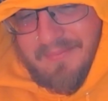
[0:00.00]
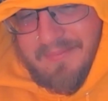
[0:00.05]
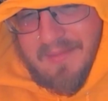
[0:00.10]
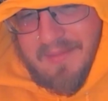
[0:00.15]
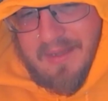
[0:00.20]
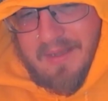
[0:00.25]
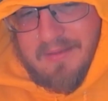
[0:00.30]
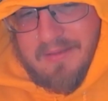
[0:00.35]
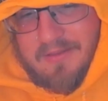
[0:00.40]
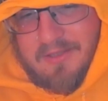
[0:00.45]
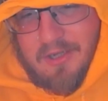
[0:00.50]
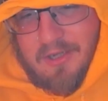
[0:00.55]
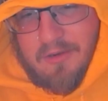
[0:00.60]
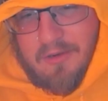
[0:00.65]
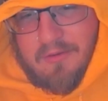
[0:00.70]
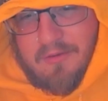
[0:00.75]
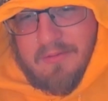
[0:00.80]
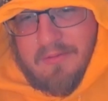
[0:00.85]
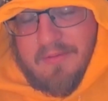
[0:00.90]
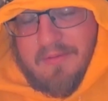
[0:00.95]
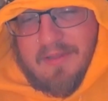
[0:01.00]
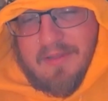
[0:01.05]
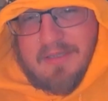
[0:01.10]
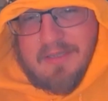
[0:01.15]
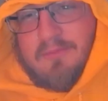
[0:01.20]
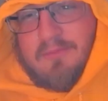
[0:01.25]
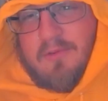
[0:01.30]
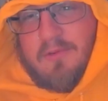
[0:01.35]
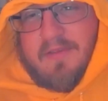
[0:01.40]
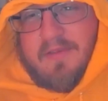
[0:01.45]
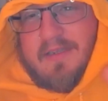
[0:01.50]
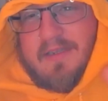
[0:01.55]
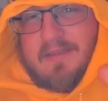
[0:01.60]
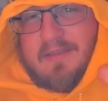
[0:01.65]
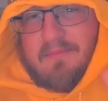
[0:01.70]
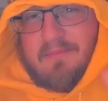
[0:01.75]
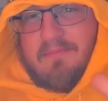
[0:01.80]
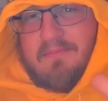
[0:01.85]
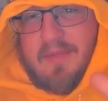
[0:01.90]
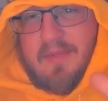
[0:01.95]
So this movie is a
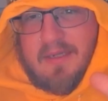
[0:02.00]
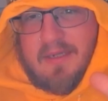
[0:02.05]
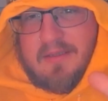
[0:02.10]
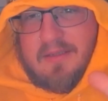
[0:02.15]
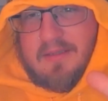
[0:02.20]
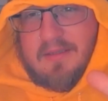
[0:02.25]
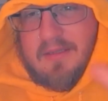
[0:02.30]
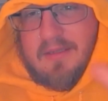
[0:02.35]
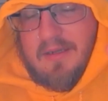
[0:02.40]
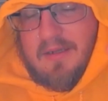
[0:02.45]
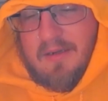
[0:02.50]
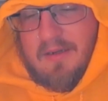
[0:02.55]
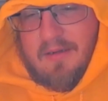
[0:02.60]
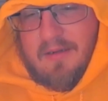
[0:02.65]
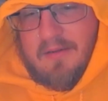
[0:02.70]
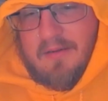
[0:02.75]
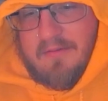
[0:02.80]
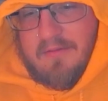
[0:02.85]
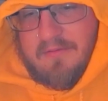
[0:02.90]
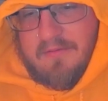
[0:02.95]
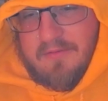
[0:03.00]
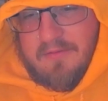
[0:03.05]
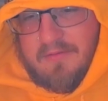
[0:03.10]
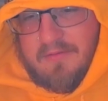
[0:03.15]
mix of